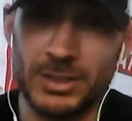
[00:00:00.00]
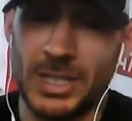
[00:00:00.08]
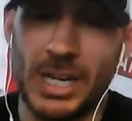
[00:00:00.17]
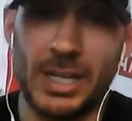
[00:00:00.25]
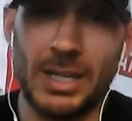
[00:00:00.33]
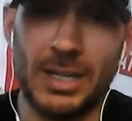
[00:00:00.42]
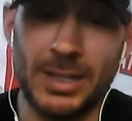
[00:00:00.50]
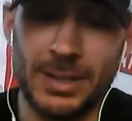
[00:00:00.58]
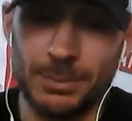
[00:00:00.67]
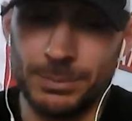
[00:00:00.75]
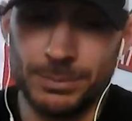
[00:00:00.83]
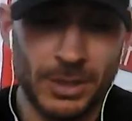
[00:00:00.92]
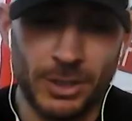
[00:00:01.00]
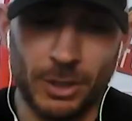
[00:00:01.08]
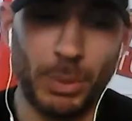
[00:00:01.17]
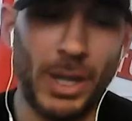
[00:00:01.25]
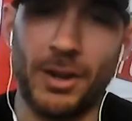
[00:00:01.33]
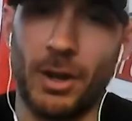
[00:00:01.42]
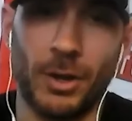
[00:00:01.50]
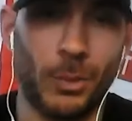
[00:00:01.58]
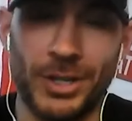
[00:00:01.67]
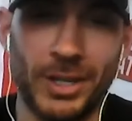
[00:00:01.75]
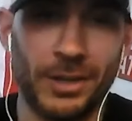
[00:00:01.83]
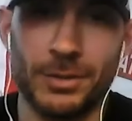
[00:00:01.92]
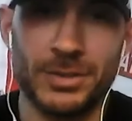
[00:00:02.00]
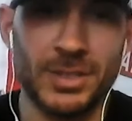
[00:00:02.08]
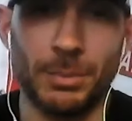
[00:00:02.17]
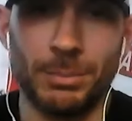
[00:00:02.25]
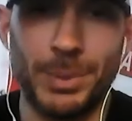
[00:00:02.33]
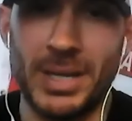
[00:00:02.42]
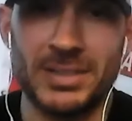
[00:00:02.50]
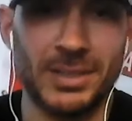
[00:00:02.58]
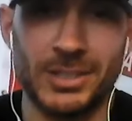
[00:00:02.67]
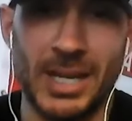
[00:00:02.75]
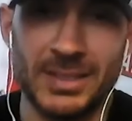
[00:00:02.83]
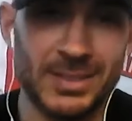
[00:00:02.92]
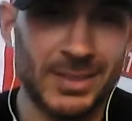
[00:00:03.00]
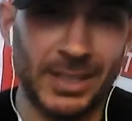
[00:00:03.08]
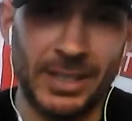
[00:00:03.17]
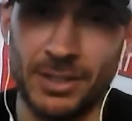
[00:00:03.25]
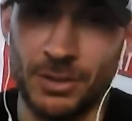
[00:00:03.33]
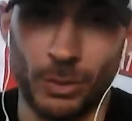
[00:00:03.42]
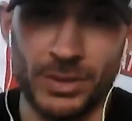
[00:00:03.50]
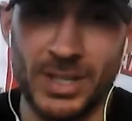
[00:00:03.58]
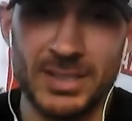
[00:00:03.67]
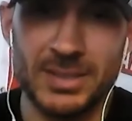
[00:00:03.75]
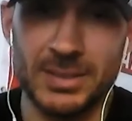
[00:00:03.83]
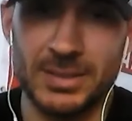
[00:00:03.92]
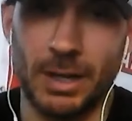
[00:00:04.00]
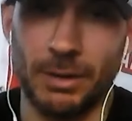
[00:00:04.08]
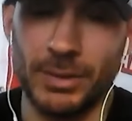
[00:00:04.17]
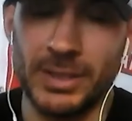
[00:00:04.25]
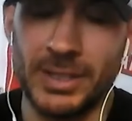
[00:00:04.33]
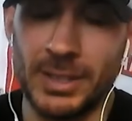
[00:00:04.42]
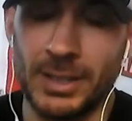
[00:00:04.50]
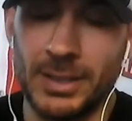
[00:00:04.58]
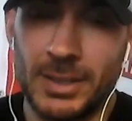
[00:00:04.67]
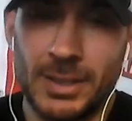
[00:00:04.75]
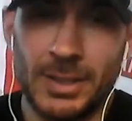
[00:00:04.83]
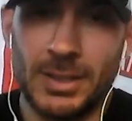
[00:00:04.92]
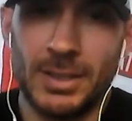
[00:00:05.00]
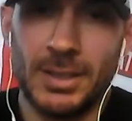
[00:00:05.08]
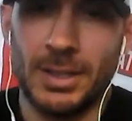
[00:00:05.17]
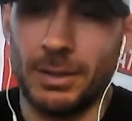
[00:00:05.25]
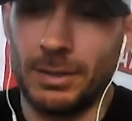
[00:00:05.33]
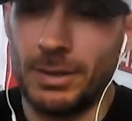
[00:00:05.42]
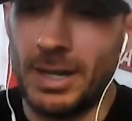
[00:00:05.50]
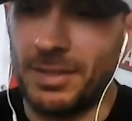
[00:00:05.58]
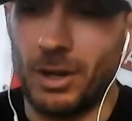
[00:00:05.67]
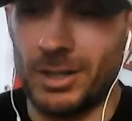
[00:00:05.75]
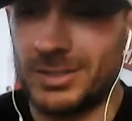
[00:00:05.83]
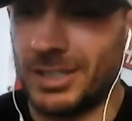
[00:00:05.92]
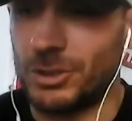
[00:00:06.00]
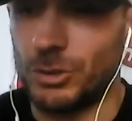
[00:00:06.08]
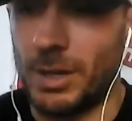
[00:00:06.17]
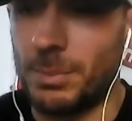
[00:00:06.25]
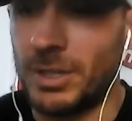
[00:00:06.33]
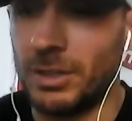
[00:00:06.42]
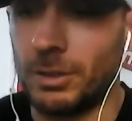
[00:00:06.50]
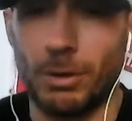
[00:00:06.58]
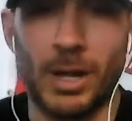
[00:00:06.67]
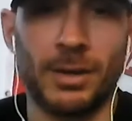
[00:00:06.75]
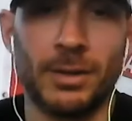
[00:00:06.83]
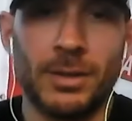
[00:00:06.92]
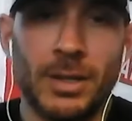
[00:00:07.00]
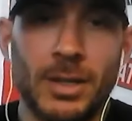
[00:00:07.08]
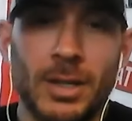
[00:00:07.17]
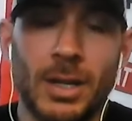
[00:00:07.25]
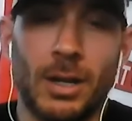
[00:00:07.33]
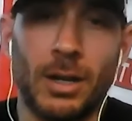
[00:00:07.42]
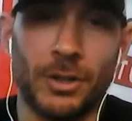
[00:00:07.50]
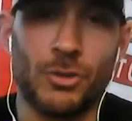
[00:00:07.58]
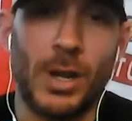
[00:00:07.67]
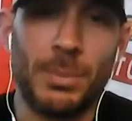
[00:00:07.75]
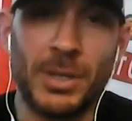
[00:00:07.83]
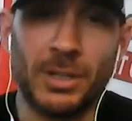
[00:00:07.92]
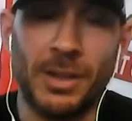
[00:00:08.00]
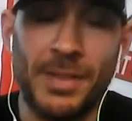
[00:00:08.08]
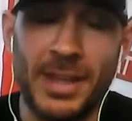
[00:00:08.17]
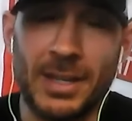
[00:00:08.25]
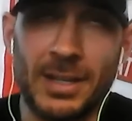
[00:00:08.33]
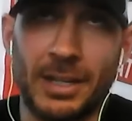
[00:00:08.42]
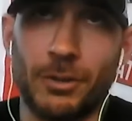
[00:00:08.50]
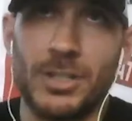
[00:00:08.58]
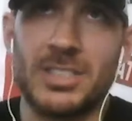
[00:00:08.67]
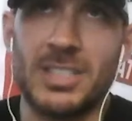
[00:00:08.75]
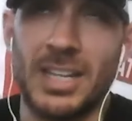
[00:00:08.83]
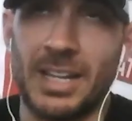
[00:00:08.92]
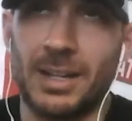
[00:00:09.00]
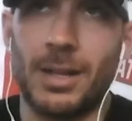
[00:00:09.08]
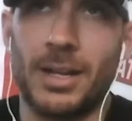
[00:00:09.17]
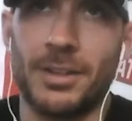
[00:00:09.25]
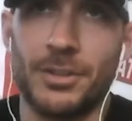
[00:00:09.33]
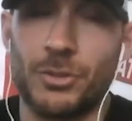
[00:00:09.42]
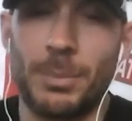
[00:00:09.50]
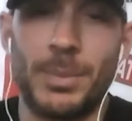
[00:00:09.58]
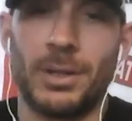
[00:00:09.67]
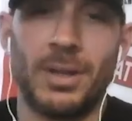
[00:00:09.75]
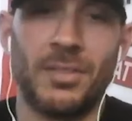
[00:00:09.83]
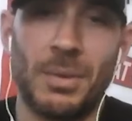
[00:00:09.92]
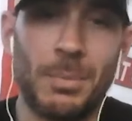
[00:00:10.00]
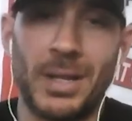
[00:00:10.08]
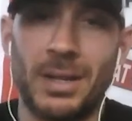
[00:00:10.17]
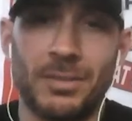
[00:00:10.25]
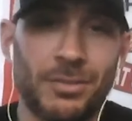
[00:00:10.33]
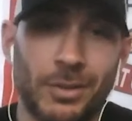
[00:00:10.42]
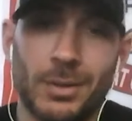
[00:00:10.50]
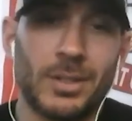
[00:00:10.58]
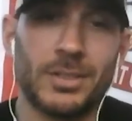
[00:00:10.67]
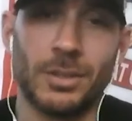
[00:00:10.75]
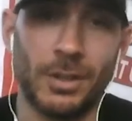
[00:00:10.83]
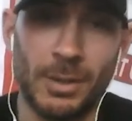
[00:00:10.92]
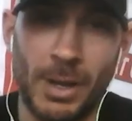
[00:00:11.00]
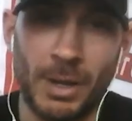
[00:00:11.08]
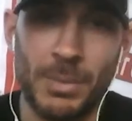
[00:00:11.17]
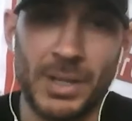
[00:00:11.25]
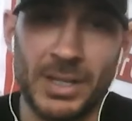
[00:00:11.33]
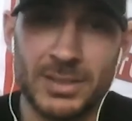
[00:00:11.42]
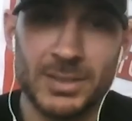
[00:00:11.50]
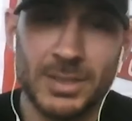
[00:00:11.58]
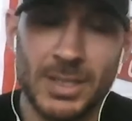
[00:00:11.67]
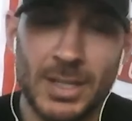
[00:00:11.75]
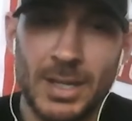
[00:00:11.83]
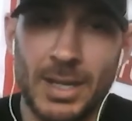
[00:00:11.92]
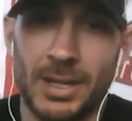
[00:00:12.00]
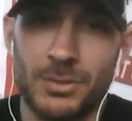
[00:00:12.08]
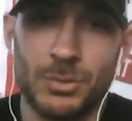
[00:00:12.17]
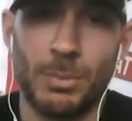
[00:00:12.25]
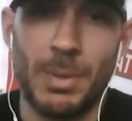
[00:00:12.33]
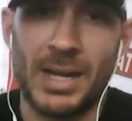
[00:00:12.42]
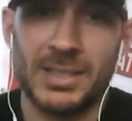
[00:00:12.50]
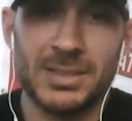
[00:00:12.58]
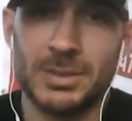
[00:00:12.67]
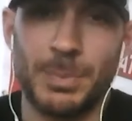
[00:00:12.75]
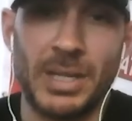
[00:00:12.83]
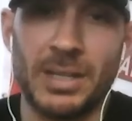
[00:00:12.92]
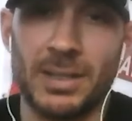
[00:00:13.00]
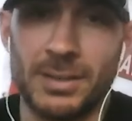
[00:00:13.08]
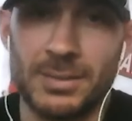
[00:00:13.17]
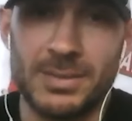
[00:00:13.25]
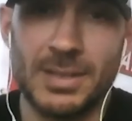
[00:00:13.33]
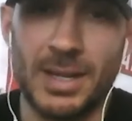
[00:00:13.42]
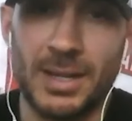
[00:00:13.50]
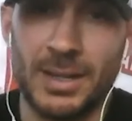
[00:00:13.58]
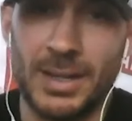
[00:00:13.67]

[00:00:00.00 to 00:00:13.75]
there's, you apply to Ottawa, you got to do some basic tests. It's like an indoor test. It's not really, anything hard. It's like a treadmill, run on a treadmill, and they increase the incline of the treadmill every minute for a certain amount of minutes to a max speed and